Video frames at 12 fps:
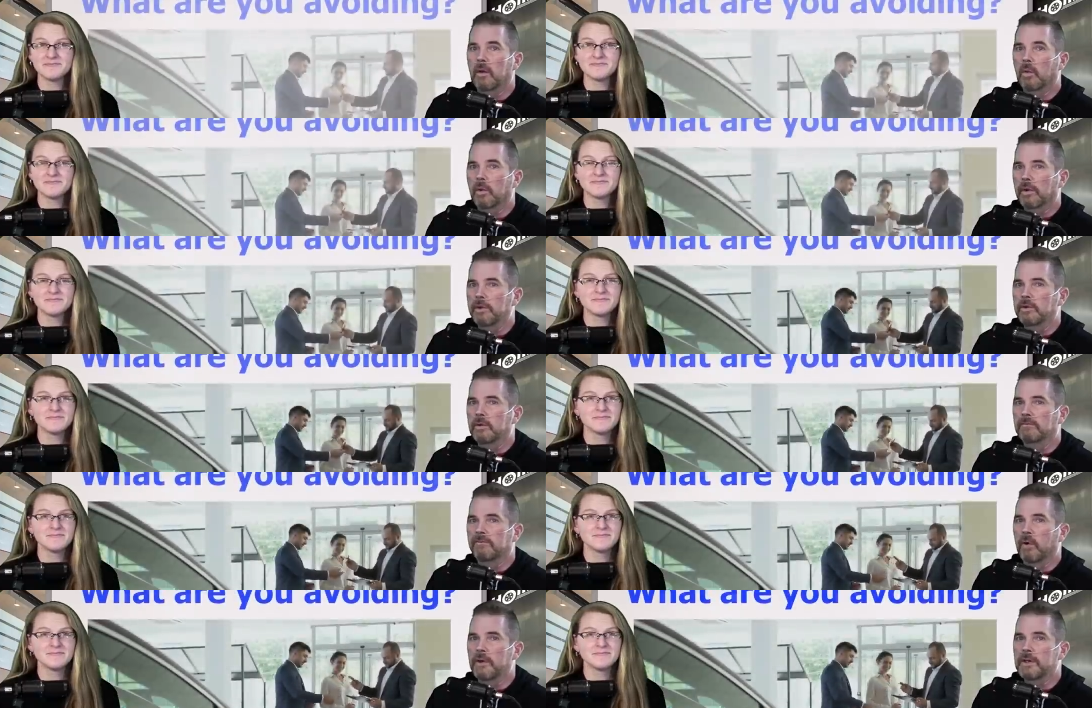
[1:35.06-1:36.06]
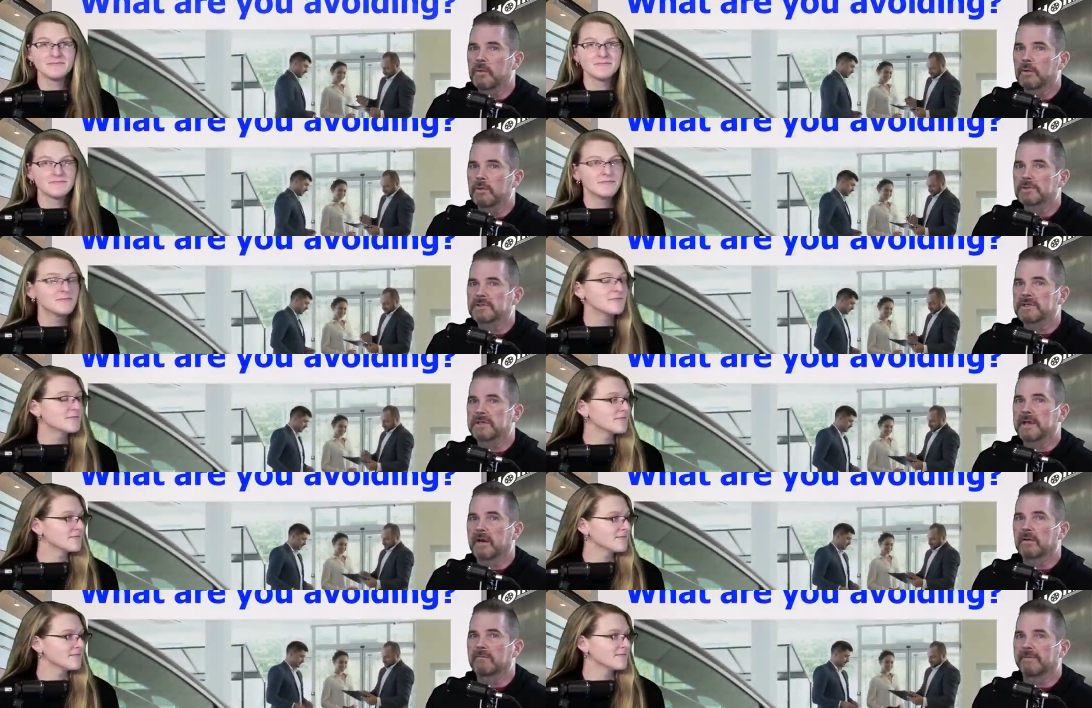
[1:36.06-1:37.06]
Speaker 1: What are you avoiding when you sit
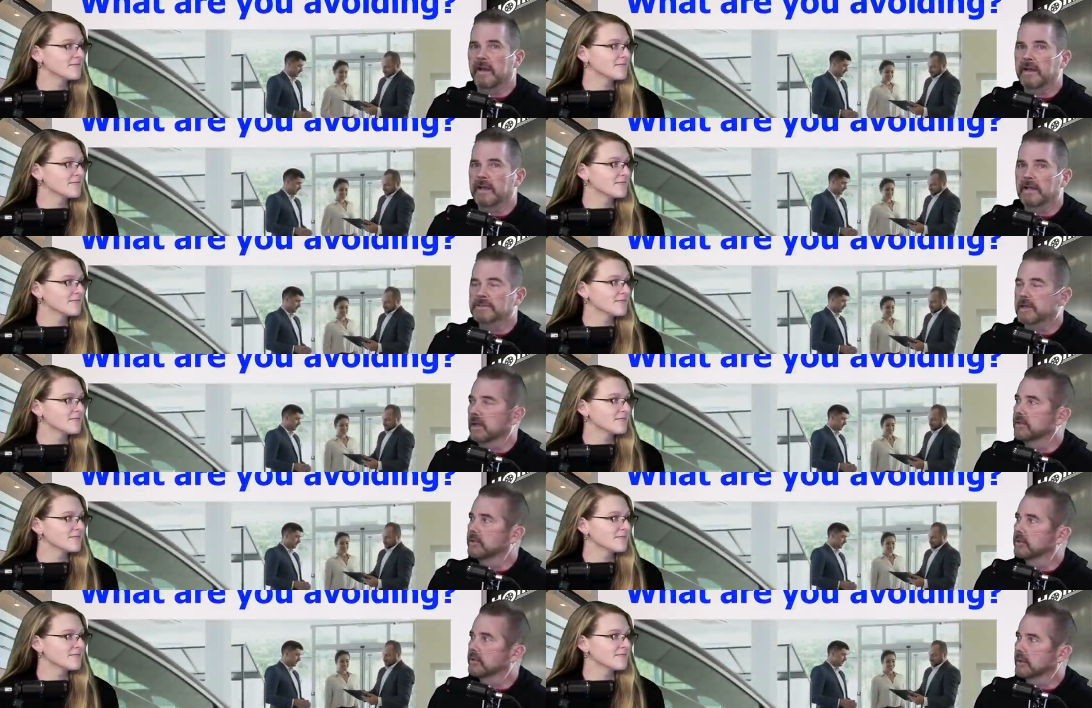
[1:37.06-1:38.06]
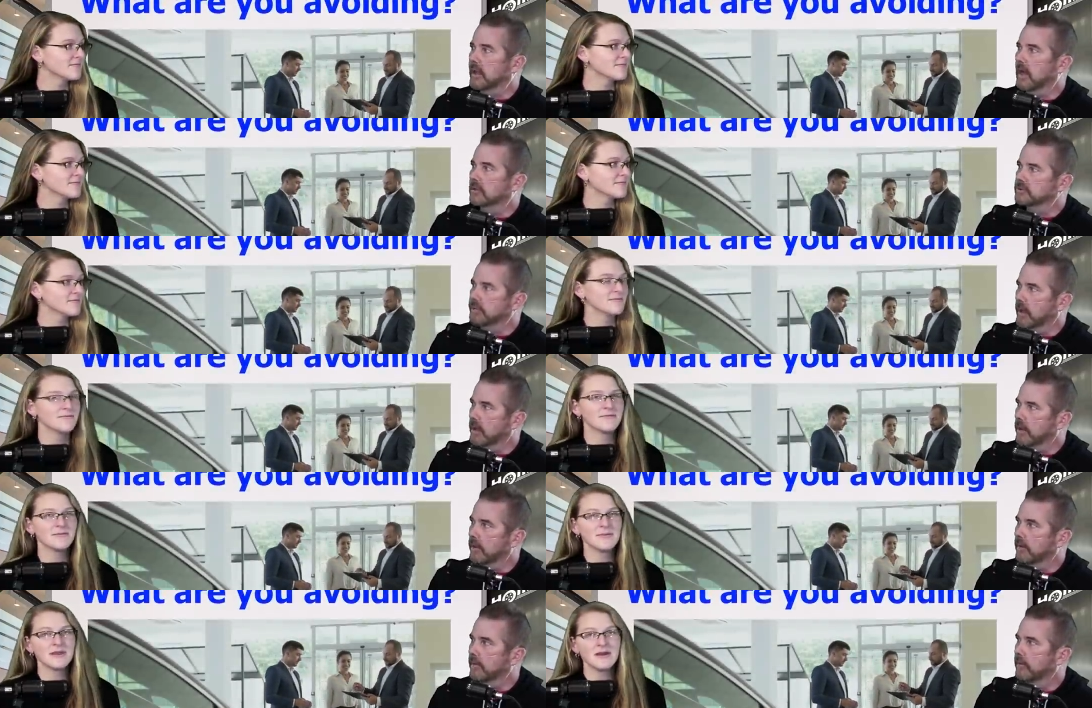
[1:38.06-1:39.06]
down in finance and you're a cash buyer?
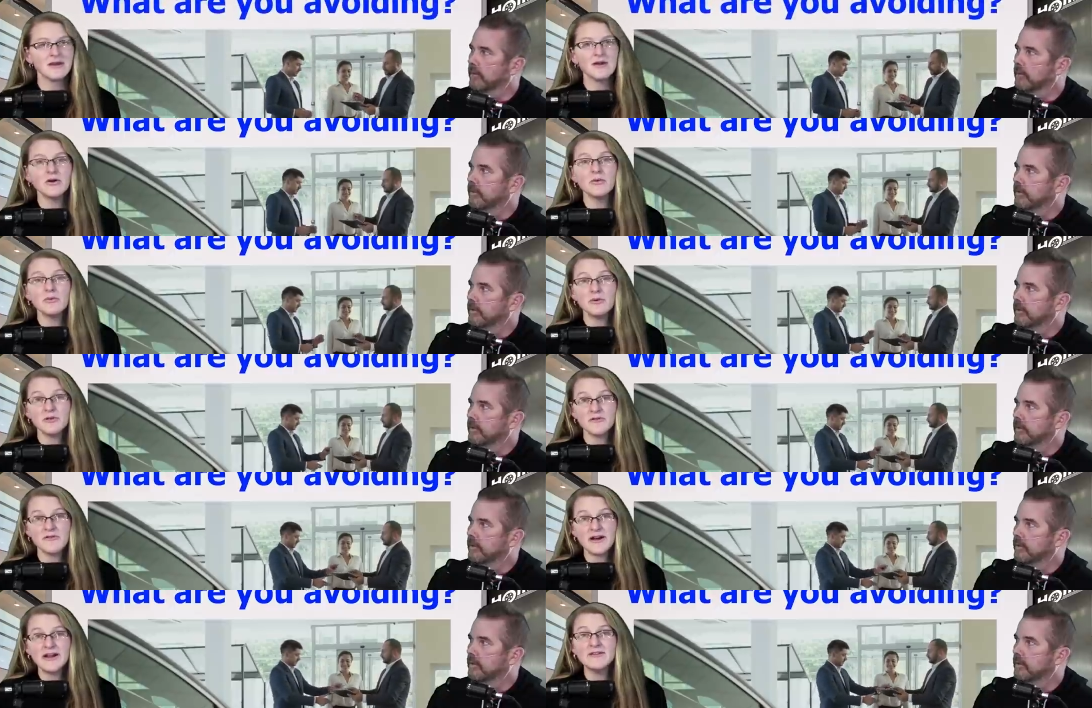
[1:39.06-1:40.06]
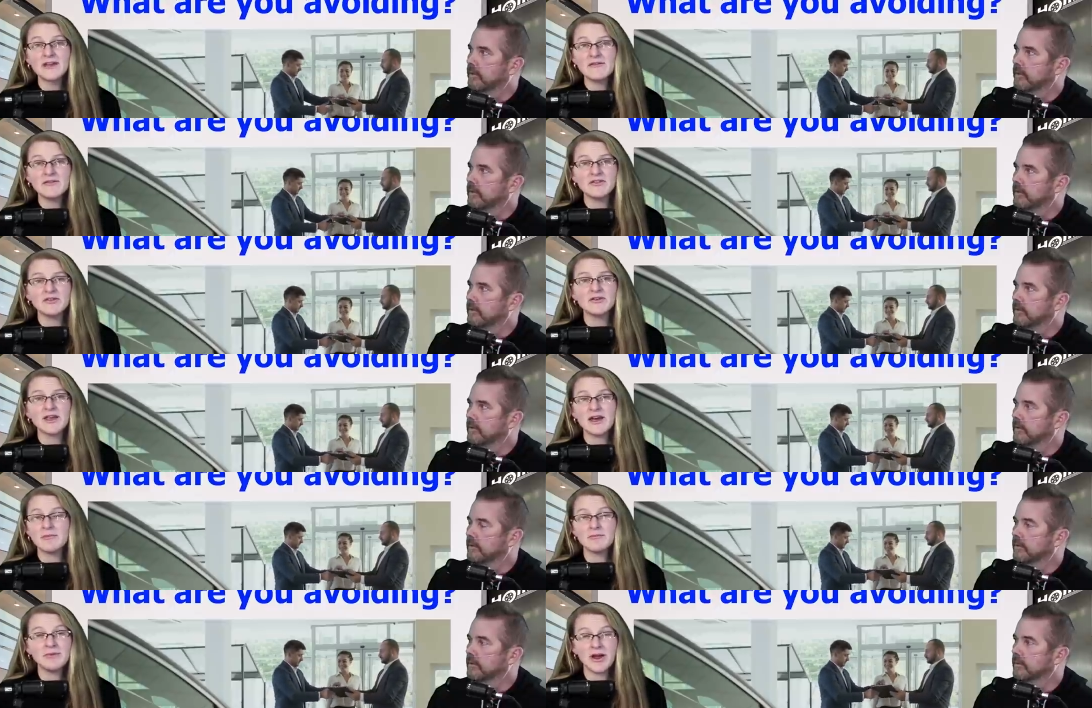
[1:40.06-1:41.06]
Speaker 2: Well, the finance officer
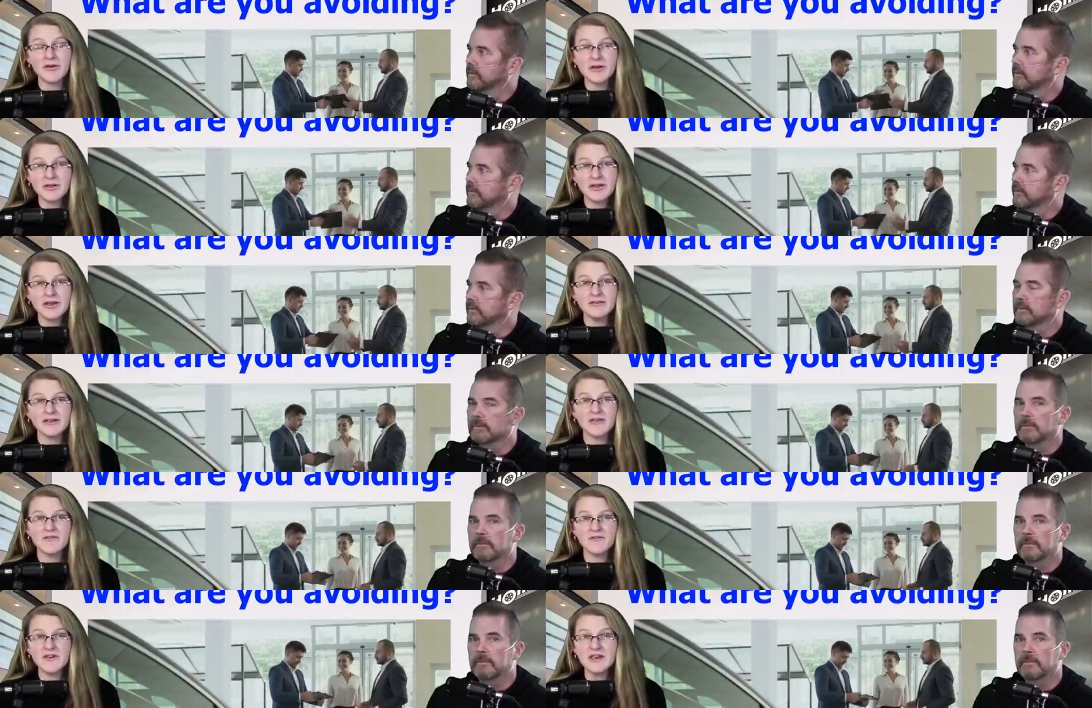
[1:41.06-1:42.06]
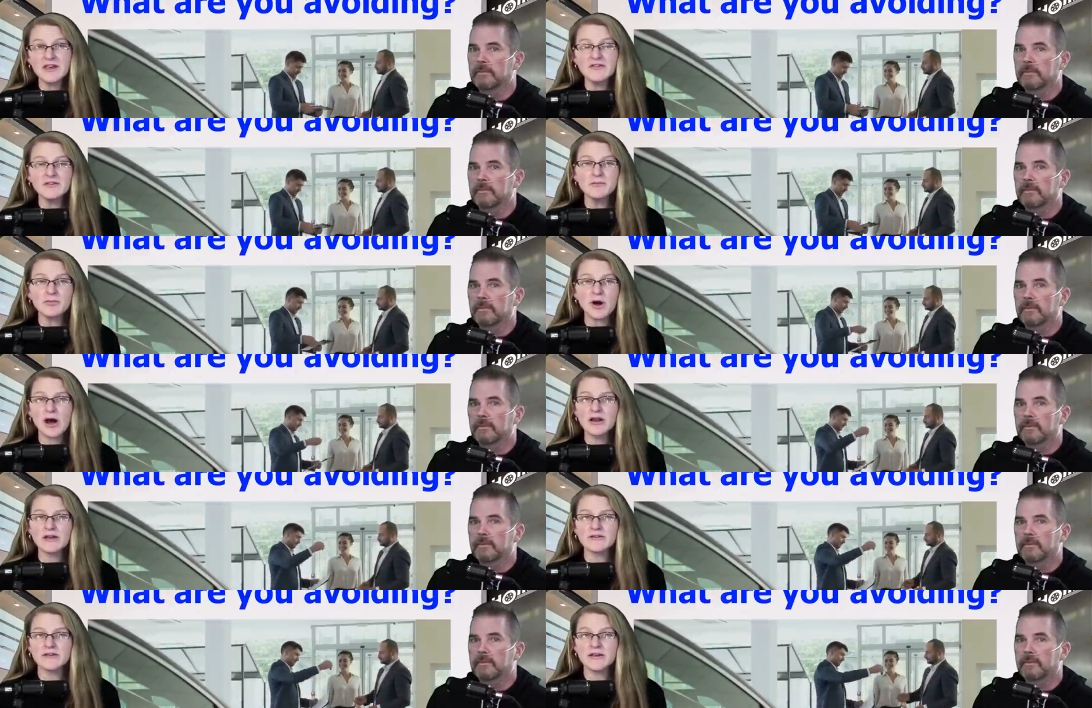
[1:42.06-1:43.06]
can't bury things like fees and
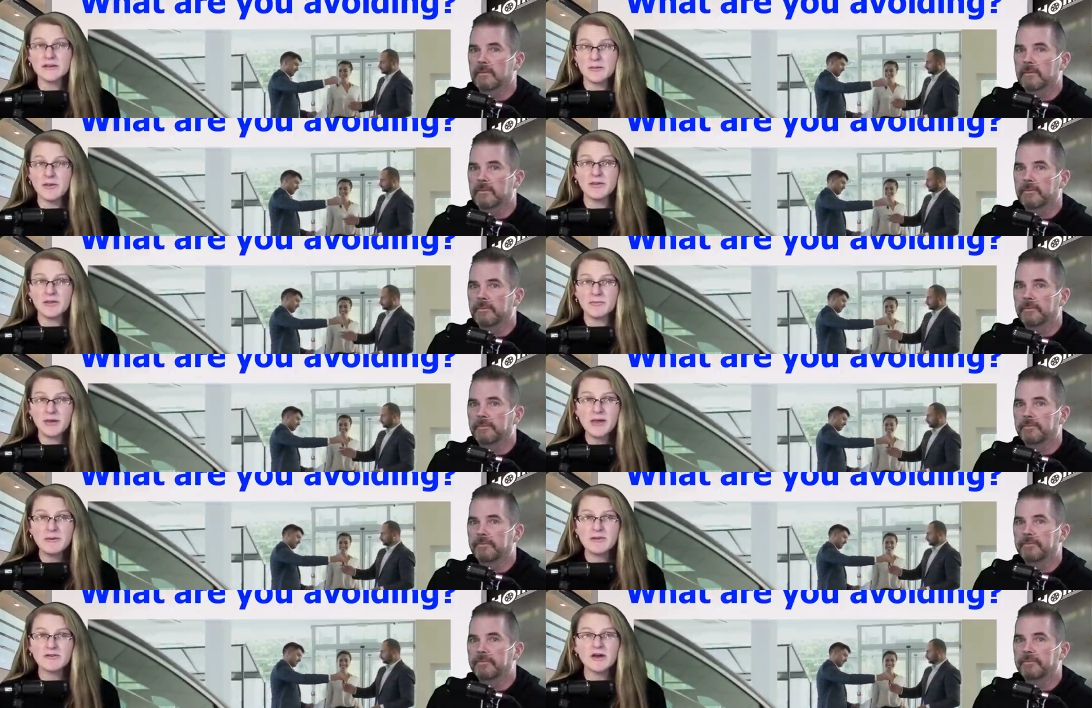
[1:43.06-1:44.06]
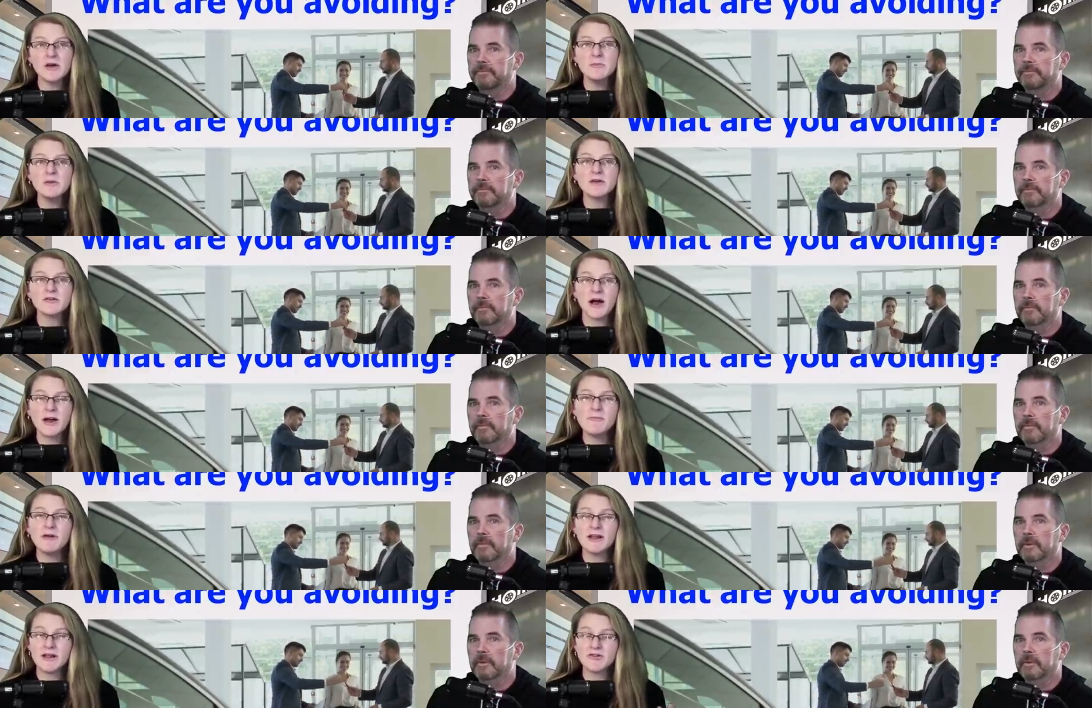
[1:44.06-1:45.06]
products in the monthly payments because I'm
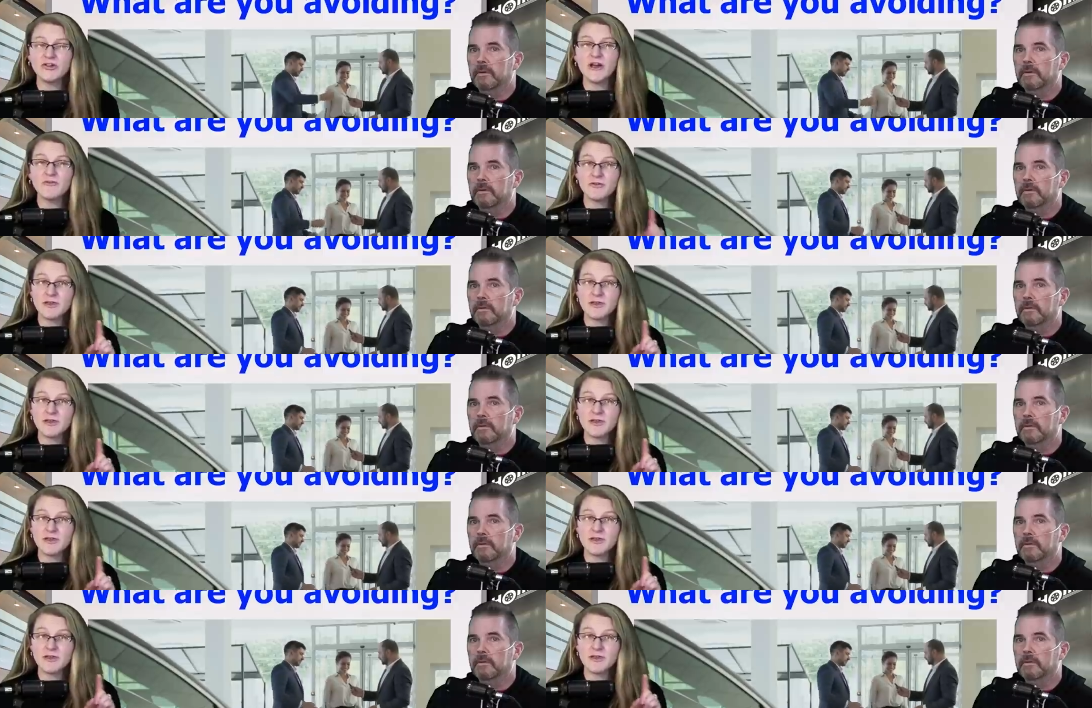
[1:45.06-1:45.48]
writing a check for